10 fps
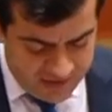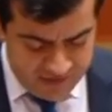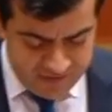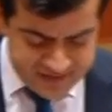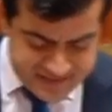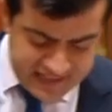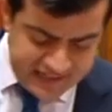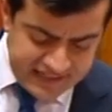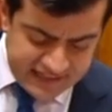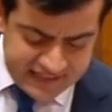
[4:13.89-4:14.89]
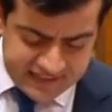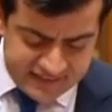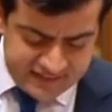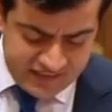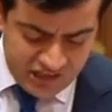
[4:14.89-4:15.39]
The senator can
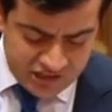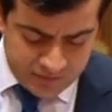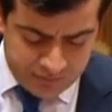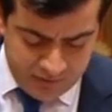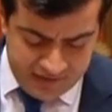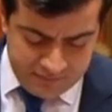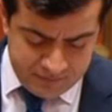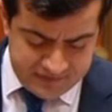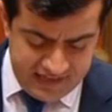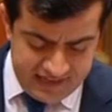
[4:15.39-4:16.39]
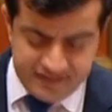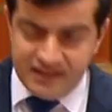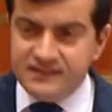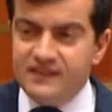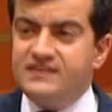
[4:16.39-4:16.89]
continue to pretend
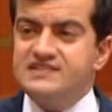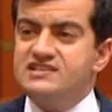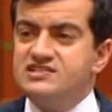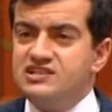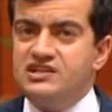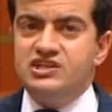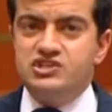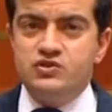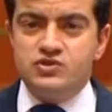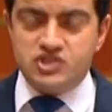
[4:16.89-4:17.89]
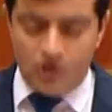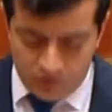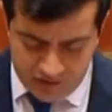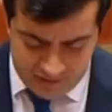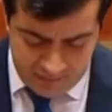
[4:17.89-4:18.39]
that this is an issue
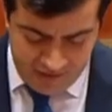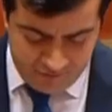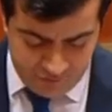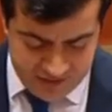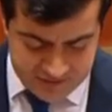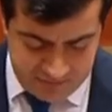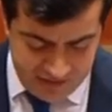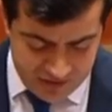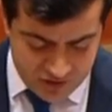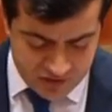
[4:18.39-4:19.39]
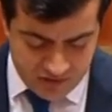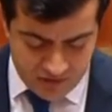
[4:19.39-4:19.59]
solely about free speech.